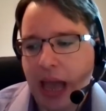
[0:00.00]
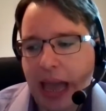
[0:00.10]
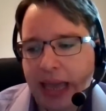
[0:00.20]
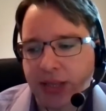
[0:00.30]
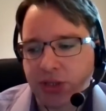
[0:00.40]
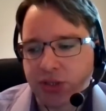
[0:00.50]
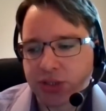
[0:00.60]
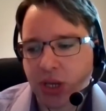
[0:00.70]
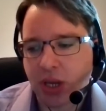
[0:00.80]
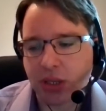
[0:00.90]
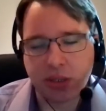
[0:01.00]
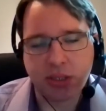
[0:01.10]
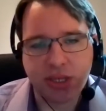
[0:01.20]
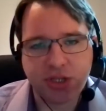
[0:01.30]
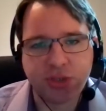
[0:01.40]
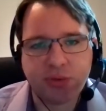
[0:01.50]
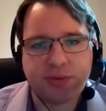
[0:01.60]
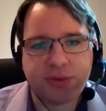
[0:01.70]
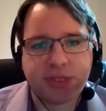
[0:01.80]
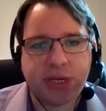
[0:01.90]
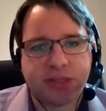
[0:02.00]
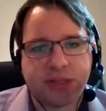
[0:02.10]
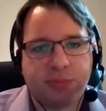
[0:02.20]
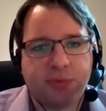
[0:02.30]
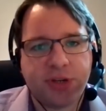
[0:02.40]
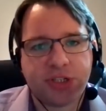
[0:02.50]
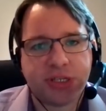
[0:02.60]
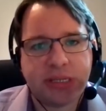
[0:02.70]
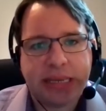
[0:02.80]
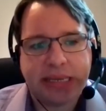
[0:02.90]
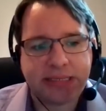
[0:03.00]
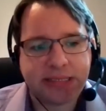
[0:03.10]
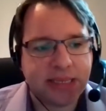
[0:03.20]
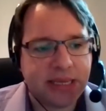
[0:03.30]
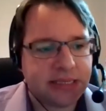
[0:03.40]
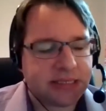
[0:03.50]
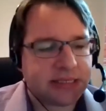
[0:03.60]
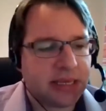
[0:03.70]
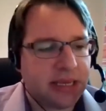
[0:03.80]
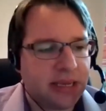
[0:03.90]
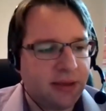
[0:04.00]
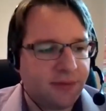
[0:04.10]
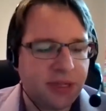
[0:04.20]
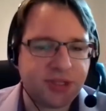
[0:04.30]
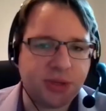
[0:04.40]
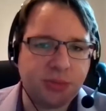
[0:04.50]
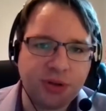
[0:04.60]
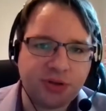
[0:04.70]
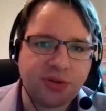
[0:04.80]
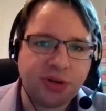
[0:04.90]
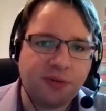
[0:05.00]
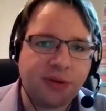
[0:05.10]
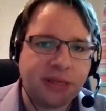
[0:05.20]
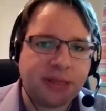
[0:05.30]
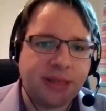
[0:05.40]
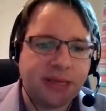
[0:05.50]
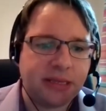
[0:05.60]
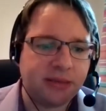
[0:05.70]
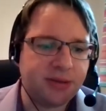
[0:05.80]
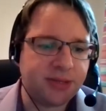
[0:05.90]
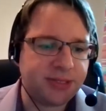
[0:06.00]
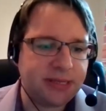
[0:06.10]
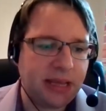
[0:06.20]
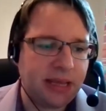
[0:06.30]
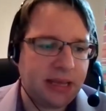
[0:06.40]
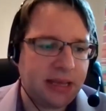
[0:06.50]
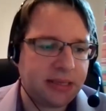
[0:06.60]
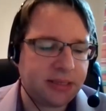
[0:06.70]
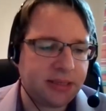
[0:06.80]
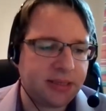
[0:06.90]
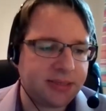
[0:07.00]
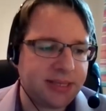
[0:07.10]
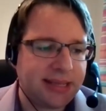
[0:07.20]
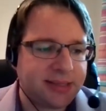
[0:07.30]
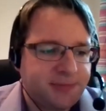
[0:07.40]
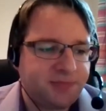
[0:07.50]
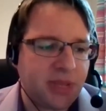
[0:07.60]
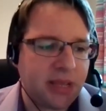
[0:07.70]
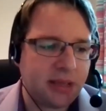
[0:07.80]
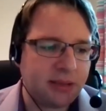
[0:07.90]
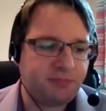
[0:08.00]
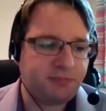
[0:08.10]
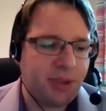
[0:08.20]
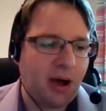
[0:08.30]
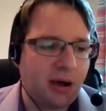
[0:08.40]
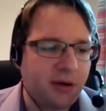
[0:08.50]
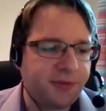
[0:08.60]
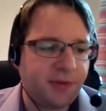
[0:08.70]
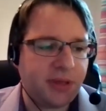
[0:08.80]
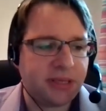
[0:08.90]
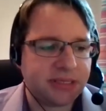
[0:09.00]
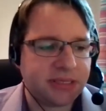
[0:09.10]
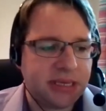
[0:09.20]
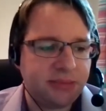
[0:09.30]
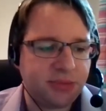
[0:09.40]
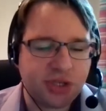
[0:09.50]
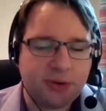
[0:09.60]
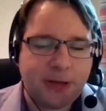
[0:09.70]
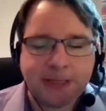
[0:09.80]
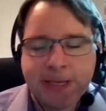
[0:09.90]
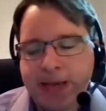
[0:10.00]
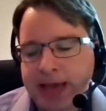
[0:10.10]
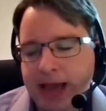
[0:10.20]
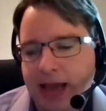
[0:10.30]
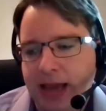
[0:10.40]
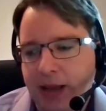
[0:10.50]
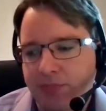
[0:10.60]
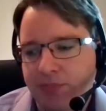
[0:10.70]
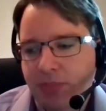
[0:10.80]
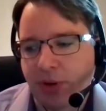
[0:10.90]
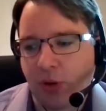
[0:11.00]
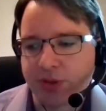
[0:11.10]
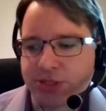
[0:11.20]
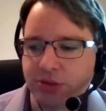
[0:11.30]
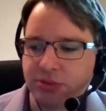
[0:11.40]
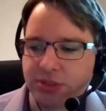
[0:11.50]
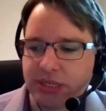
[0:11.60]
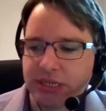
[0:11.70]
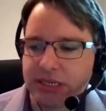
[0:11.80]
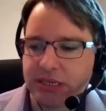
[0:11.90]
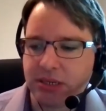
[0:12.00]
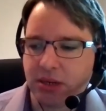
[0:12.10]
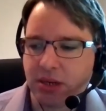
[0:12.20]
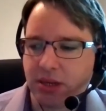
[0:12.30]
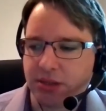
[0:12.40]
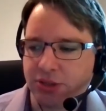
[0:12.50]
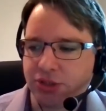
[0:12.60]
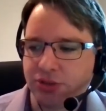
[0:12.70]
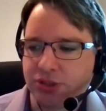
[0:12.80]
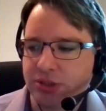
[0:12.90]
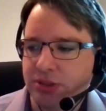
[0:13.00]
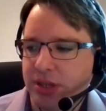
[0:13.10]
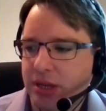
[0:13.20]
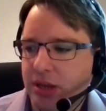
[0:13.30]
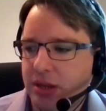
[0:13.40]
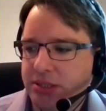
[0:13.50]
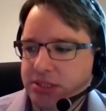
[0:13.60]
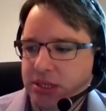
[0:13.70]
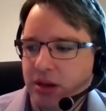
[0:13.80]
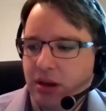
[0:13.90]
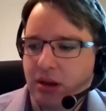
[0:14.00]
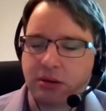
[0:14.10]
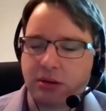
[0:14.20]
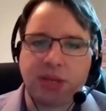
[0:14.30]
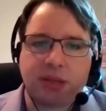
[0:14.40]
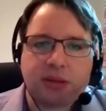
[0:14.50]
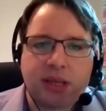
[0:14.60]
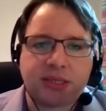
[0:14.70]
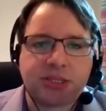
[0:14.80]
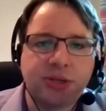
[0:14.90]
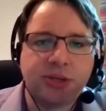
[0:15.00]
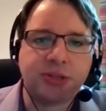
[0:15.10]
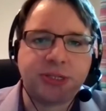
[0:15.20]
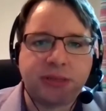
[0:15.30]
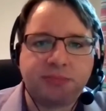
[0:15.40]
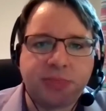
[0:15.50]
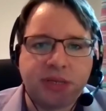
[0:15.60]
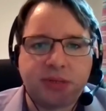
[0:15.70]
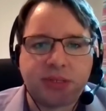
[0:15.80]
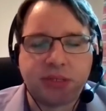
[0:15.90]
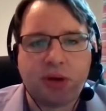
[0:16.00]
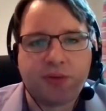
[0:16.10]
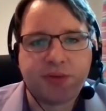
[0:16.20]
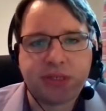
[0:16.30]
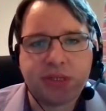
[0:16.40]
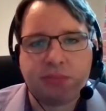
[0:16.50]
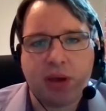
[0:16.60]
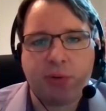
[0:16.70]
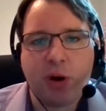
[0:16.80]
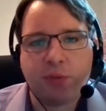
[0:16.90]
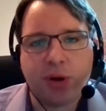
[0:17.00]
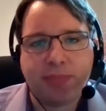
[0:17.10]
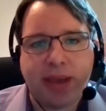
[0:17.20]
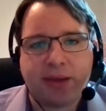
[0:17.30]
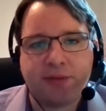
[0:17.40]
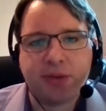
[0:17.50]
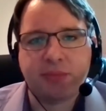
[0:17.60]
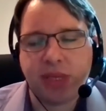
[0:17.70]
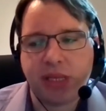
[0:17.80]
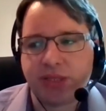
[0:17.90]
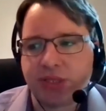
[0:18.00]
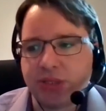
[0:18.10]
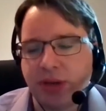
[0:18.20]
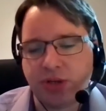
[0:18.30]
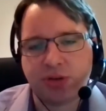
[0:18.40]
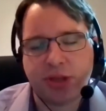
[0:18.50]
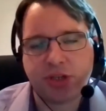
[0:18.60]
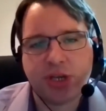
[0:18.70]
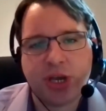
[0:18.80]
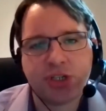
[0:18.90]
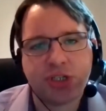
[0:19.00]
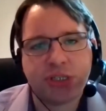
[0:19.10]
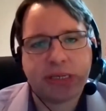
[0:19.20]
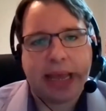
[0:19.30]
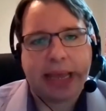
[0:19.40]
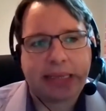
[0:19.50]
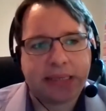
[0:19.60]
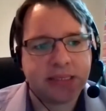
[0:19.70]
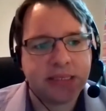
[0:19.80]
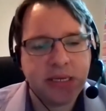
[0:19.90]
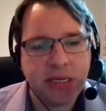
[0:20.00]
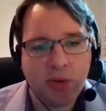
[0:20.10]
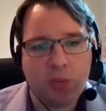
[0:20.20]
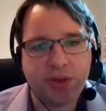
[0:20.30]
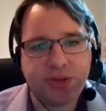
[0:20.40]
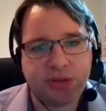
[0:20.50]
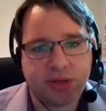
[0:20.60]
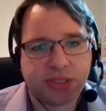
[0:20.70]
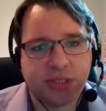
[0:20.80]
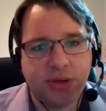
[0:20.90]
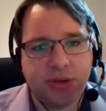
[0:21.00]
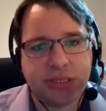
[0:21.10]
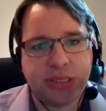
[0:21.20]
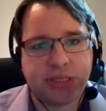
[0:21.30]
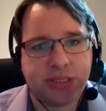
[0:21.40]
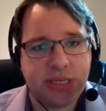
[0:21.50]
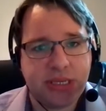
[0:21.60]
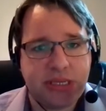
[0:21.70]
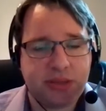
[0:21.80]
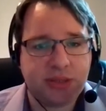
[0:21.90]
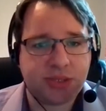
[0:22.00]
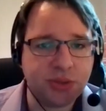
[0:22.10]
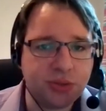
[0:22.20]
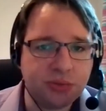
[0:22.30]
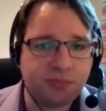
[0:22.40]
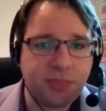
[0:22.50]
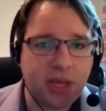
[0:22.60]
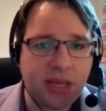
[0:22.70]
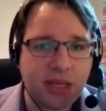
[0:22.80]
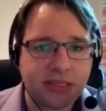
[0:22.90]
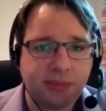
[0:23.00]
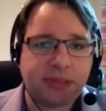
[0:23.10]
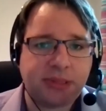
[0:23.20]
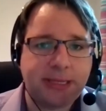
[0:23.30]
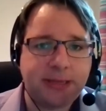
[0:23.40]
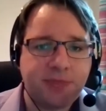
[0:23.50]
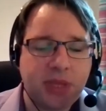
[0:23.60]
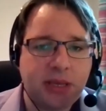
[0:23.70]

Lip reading: and the issue with alternative provision is there's very little monitoring of it. There isn't a set path and scheme to it. But also the children that are excluded, there isn't often a pathway back for them into mainstream education. And once they're excluded, the school typically